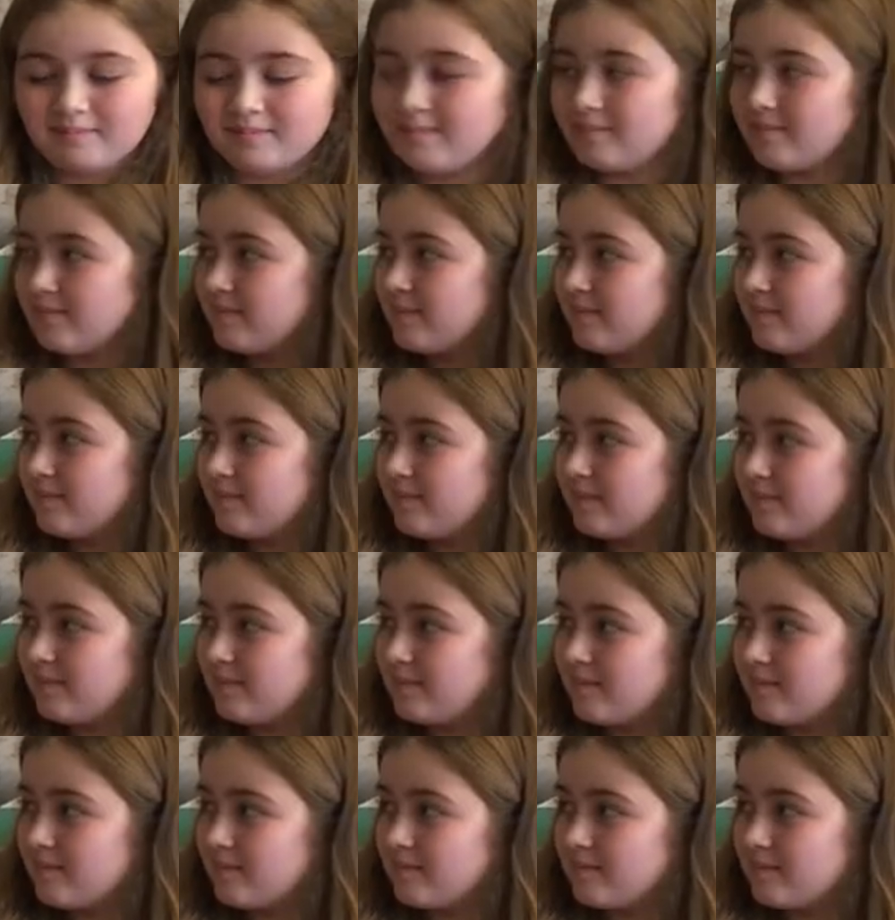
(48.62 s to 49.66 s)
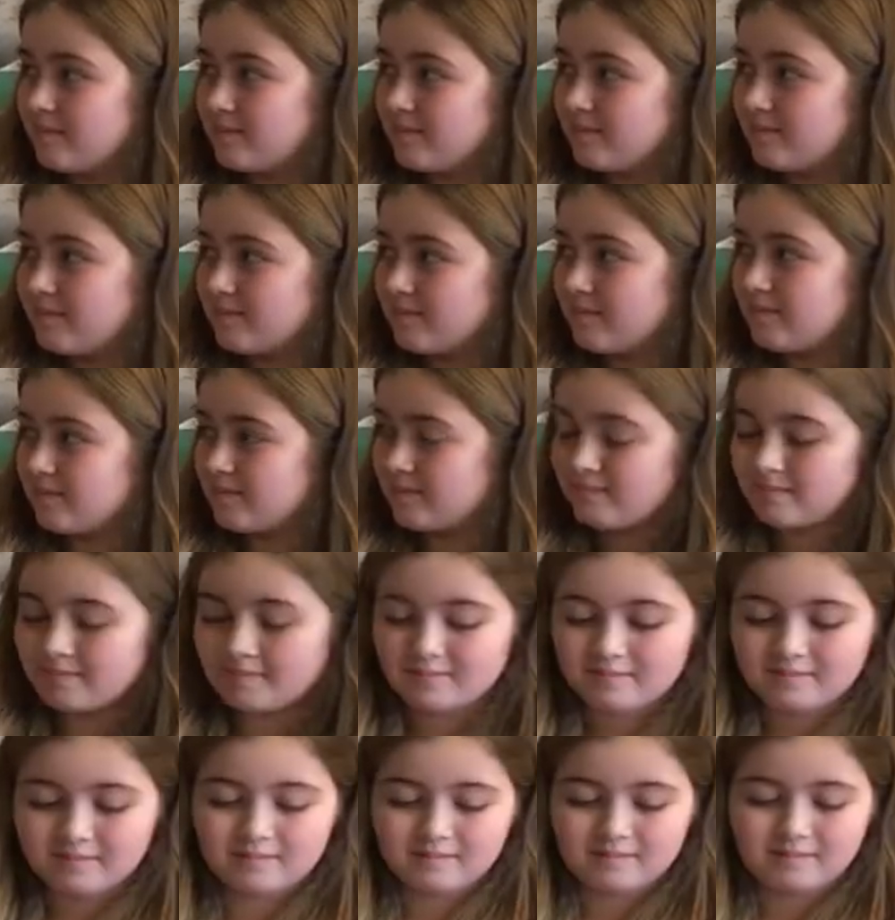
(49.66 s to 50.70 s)

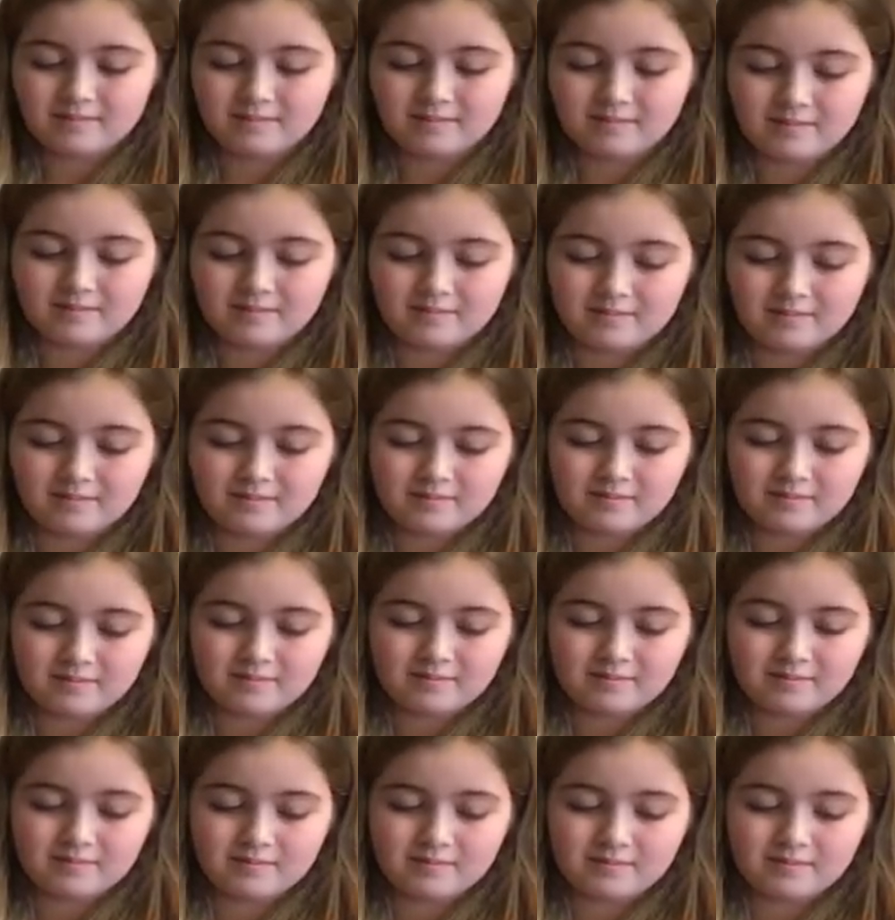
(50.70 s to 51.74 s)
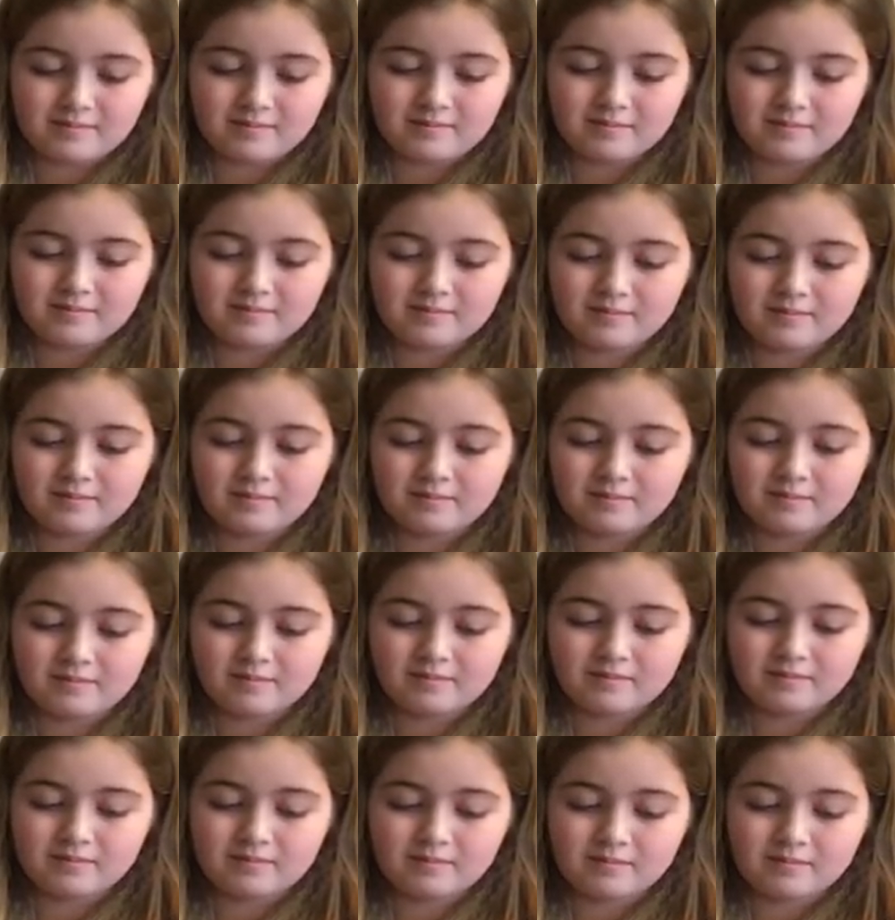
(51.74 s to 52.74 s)
No words are spoken by the person on screen.